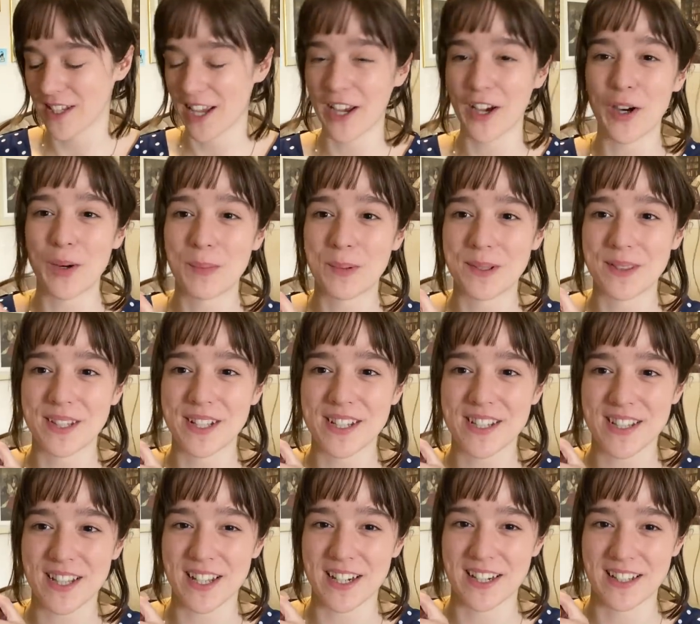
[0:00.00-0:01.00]
I opened
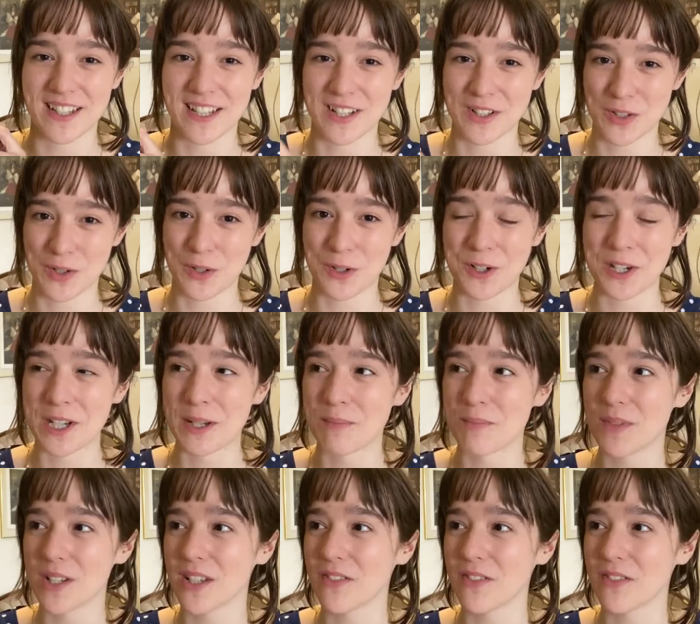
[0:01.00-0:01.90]
this and I like screamed.